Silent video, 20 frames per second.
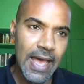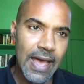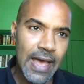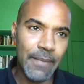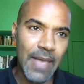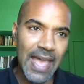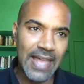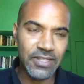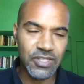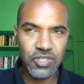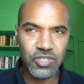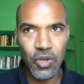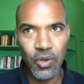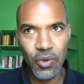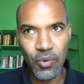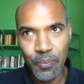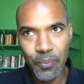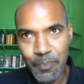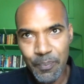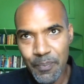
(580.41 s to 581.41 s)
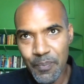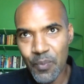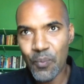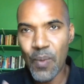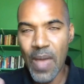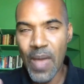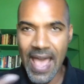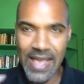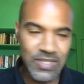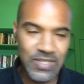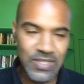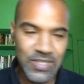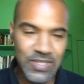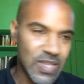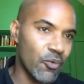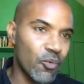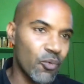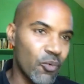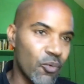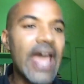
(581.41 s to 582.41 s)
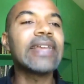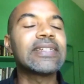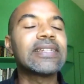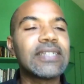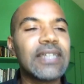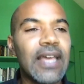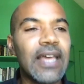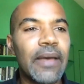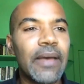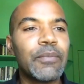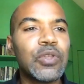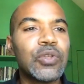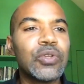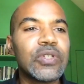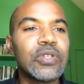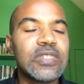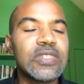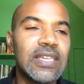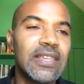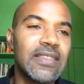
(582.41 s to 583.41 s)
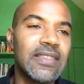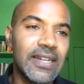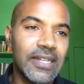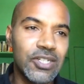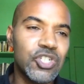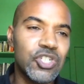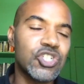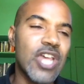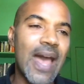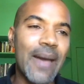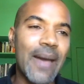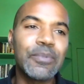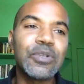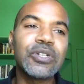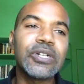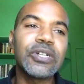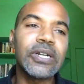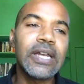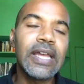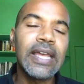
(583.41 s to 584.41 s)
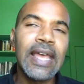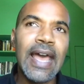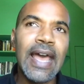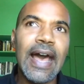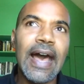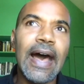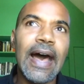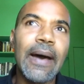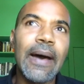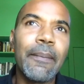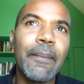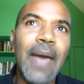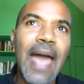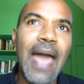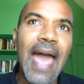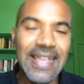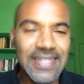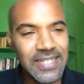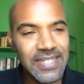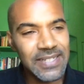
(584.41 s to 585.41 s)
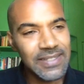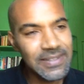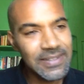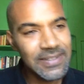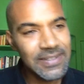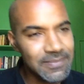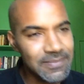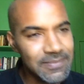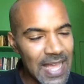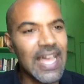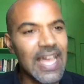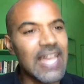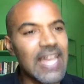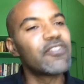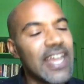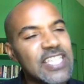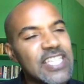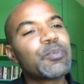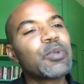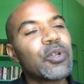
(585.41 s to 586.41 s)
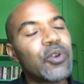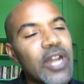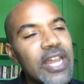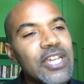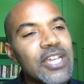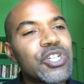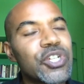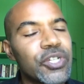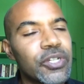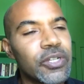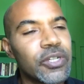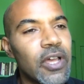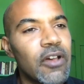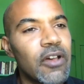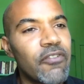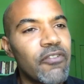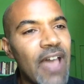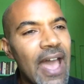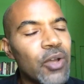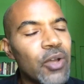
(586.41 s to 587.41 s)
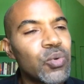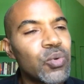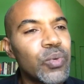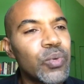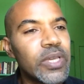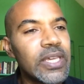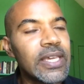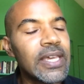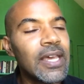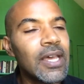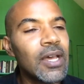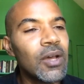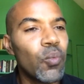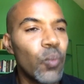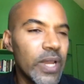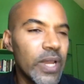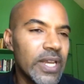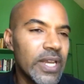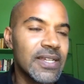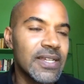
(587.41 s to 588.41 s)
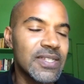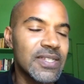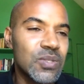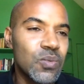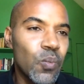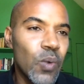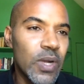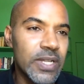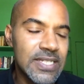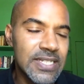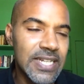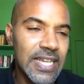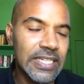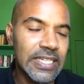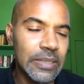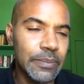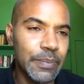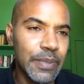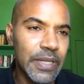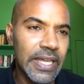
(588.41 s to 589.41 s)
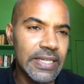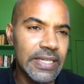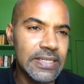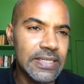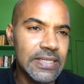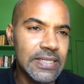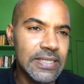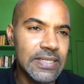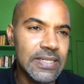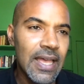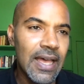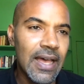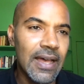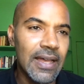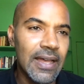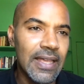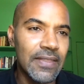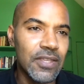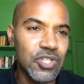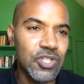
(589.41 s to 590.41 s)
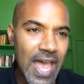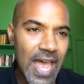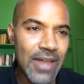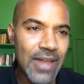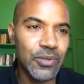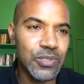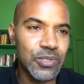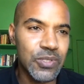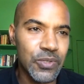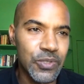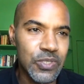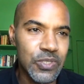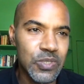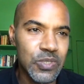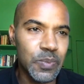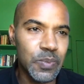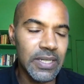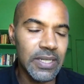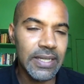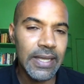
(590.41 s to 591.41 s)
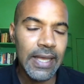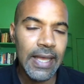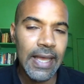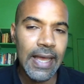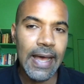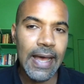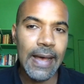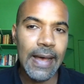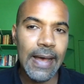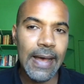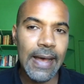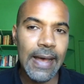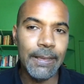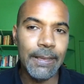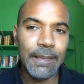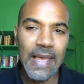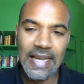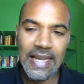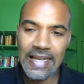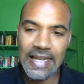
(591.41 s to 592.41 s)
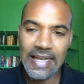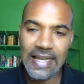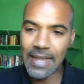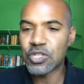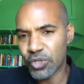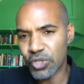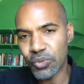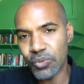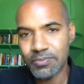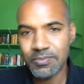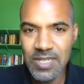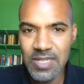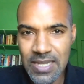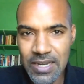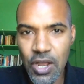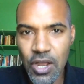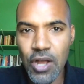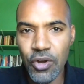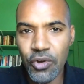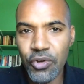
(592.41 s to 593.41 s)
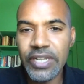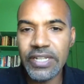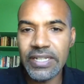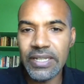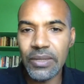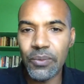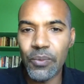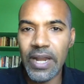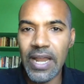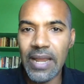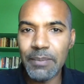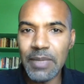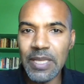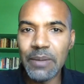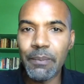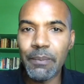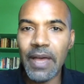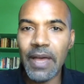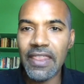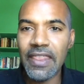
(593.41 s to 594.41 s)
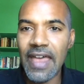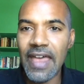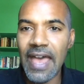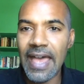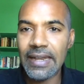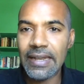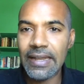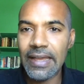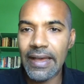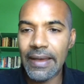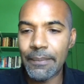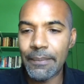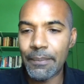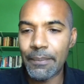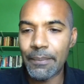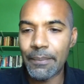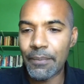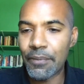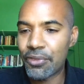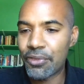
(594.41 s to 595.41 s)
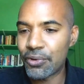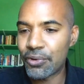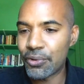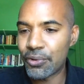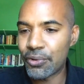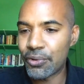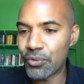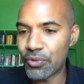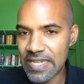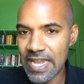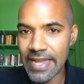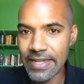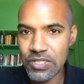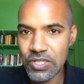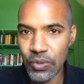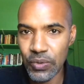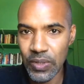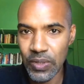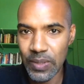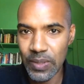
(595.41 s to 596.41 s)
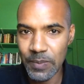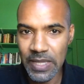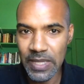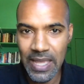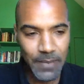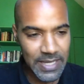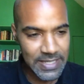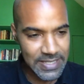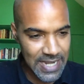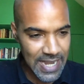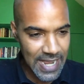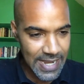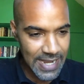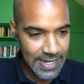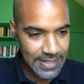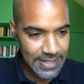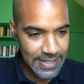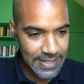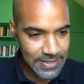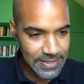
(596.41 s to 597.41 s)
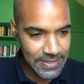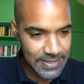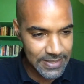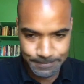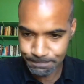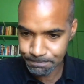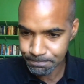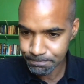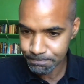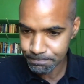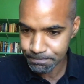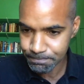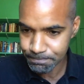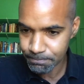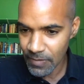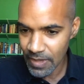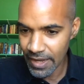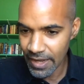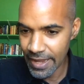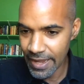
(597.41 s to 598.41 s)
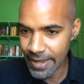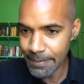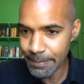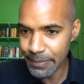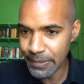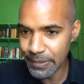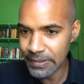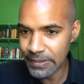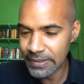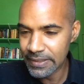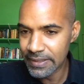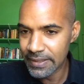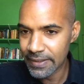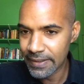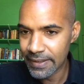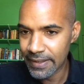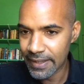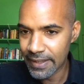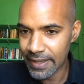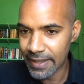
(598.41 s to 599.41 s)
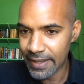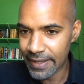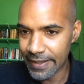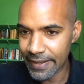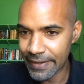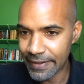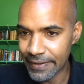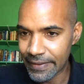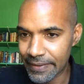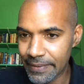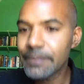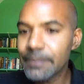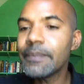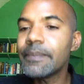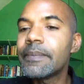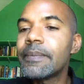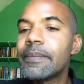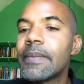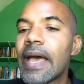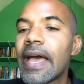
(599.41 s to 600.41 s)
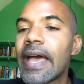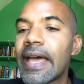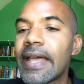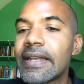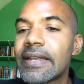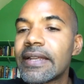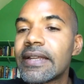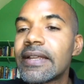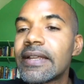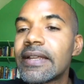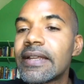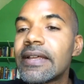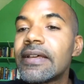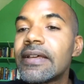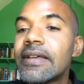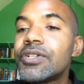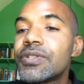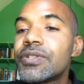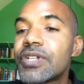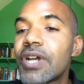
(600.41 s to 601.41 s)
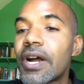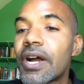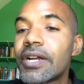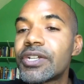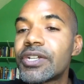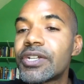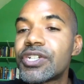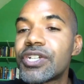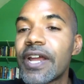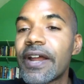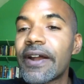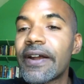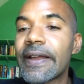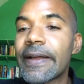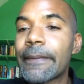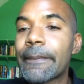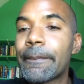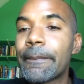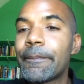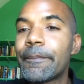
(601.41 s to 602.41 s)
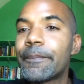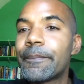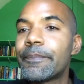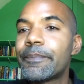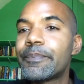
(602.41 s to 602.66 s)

Um, and so as I write, um, you'll see that each chapter um, has, a, has a kind of an exploration of how do we witness what's taking place uh, in the shadows, so to speak. Um, and let me show you concretely what I mean by that um, through these slides. So let me get my slides up um, and start sharing.